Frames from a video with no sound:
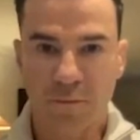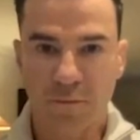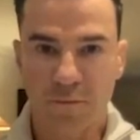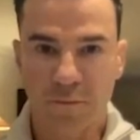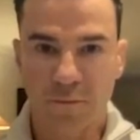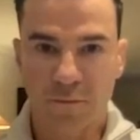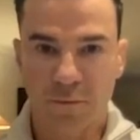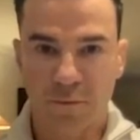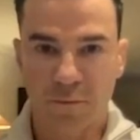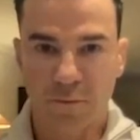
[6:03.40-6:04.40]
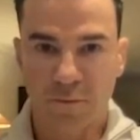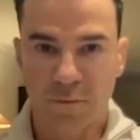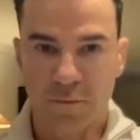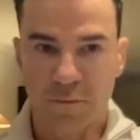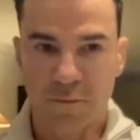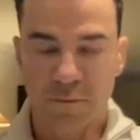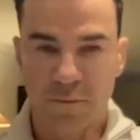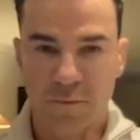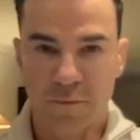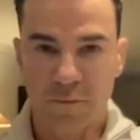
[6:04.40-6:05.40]

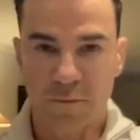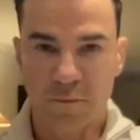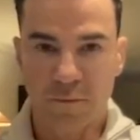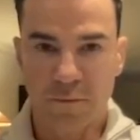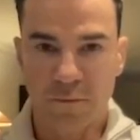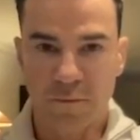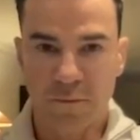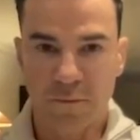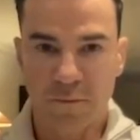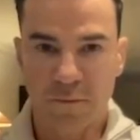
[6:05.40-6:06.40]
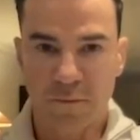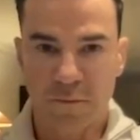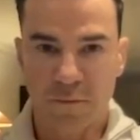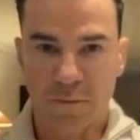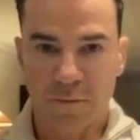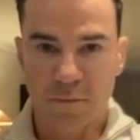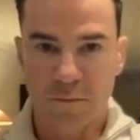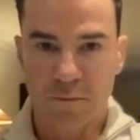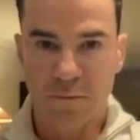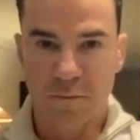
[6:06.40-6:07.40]

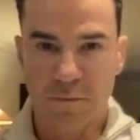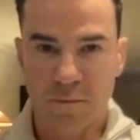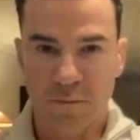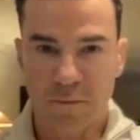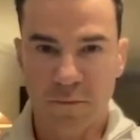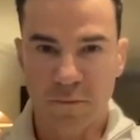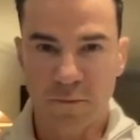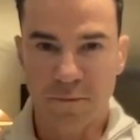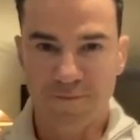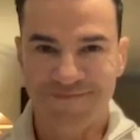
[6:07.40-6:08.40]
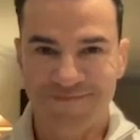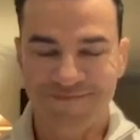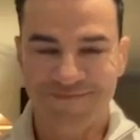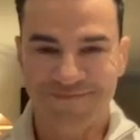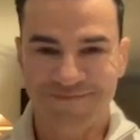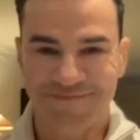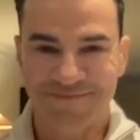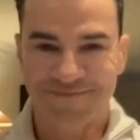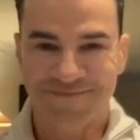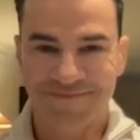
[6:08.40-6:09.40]

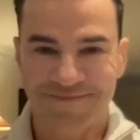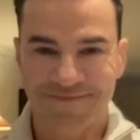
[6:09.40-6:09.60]
This person isn't speaking.